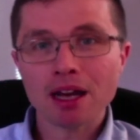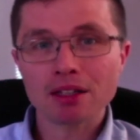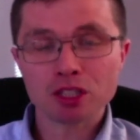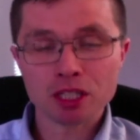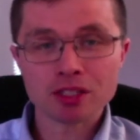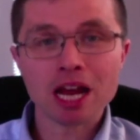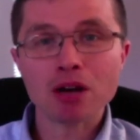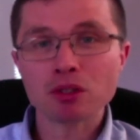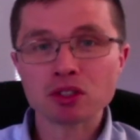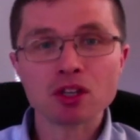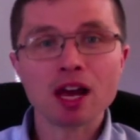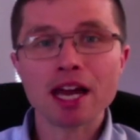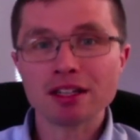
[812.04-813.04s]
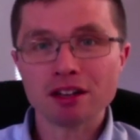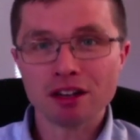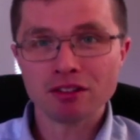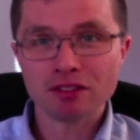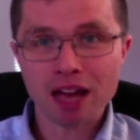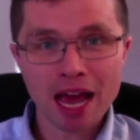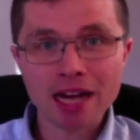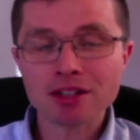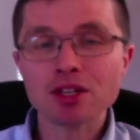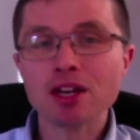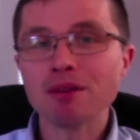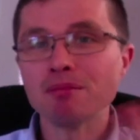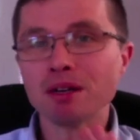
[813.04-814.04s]
just outside of
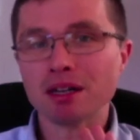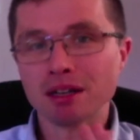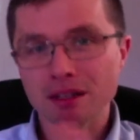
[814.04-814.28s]
Actium,